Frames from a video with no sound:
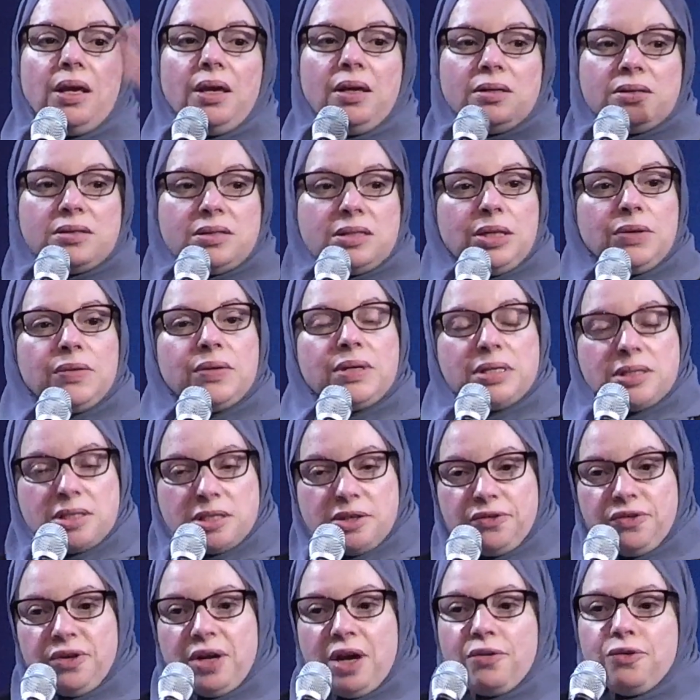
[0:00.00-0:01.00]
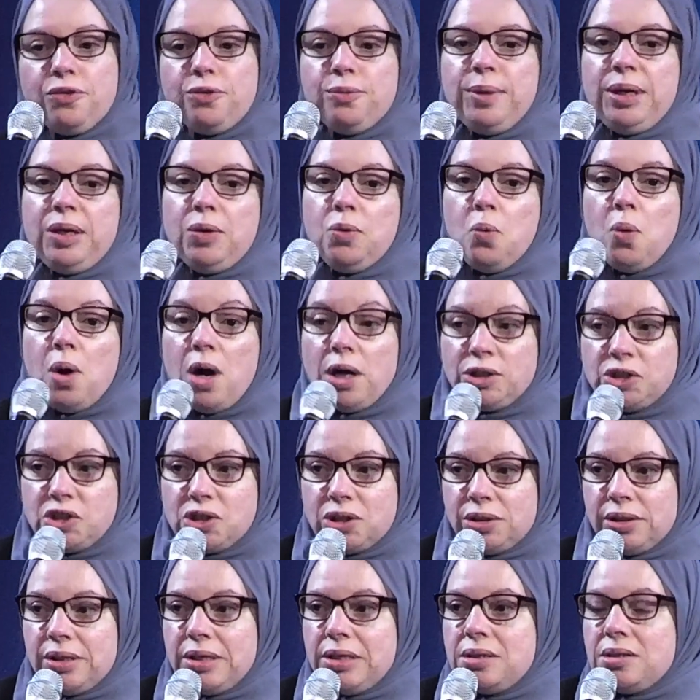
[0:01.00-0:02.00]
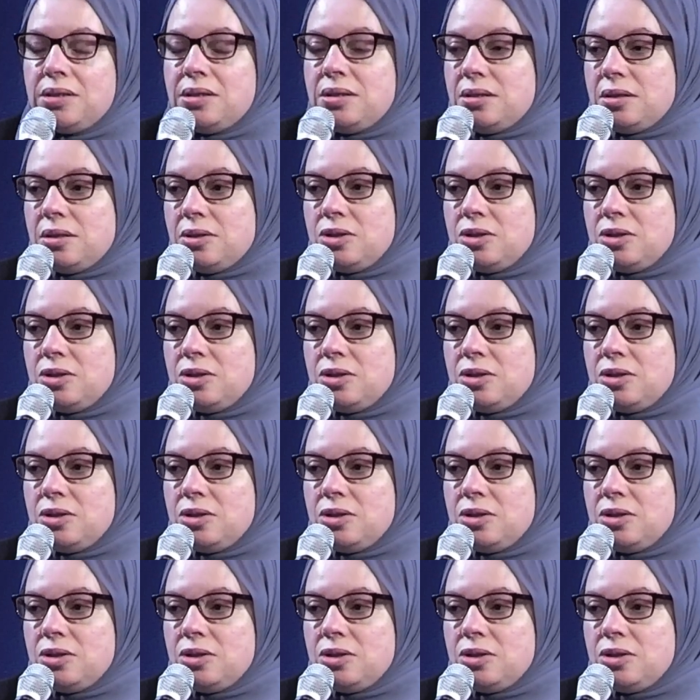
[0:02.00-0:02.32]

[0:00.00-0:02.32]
series of government watch lists.